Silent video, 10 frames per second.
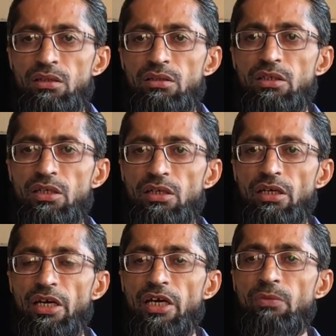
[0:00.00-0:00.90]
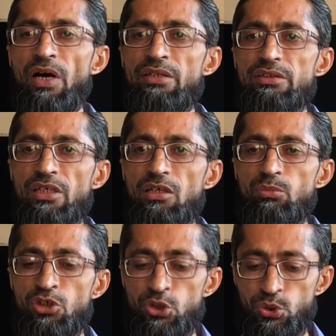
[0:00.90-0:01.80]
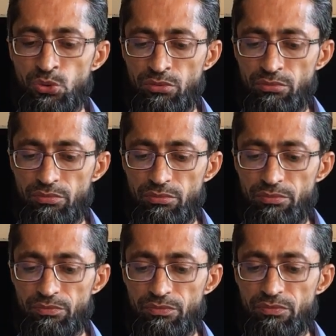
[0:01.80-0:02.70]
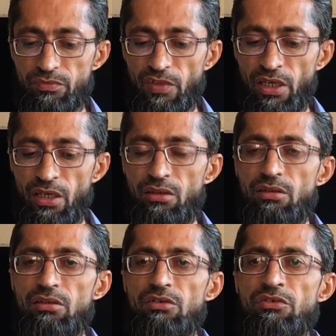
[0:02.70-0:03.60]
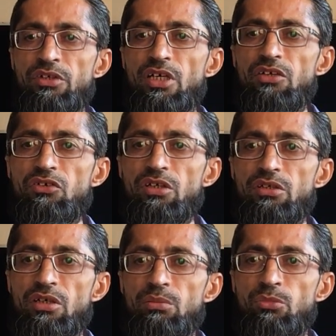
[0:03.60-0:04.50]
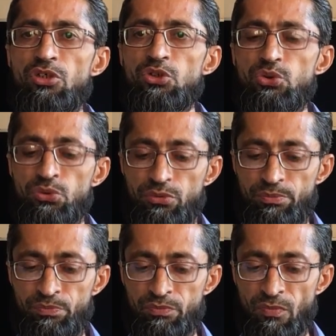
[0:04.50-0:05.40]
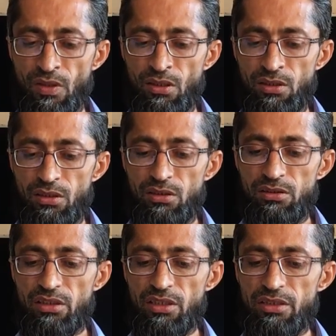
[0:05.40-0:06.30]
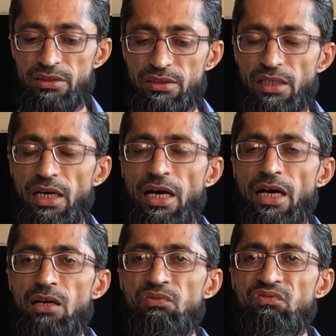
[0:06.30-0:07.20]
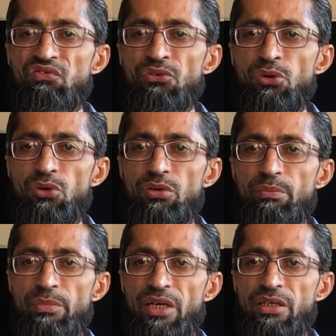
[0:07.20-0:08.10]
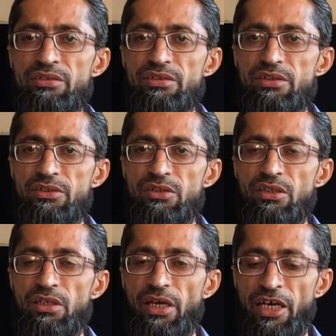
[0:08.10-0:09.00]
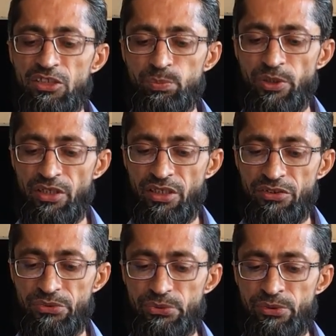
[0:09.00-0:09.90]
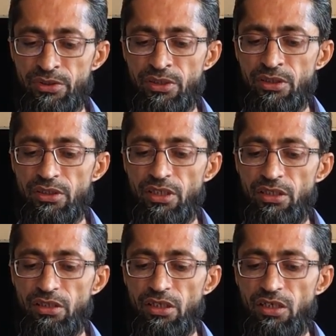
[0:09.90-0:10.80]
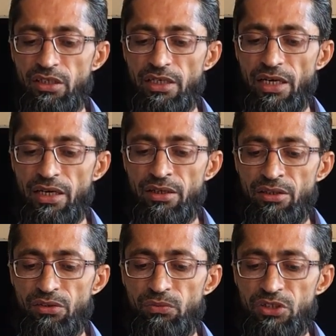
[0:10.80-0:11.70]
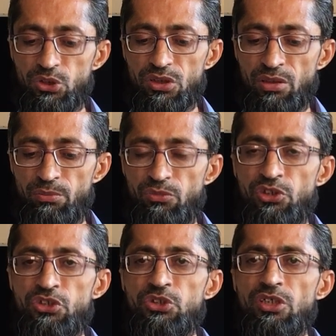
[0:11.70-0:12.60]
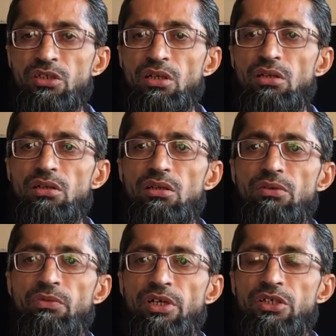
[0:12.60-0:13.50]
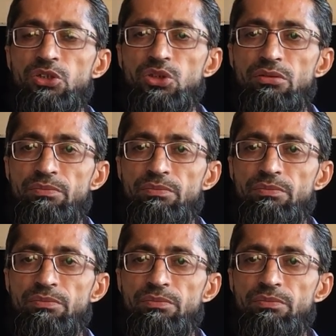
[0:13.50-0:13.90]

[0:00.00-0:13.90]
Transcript: the advancing monsoon and retreating monsoon. These are 4 main seasons experienced in India with some regional variation.